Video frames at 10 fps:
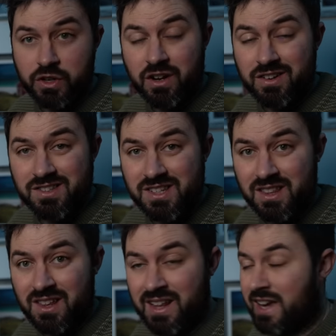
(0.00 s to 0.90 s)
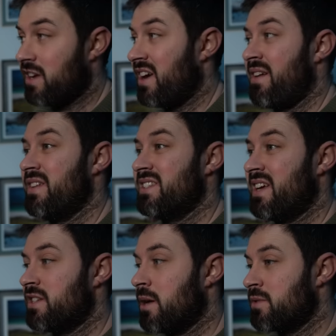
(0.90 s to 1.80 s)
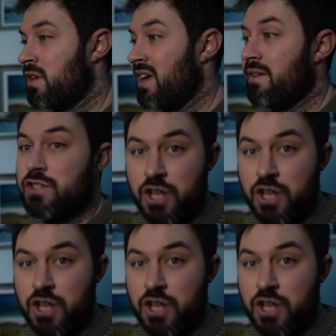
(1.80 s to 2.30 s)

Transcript: redundancy than that. You can have it set up so that if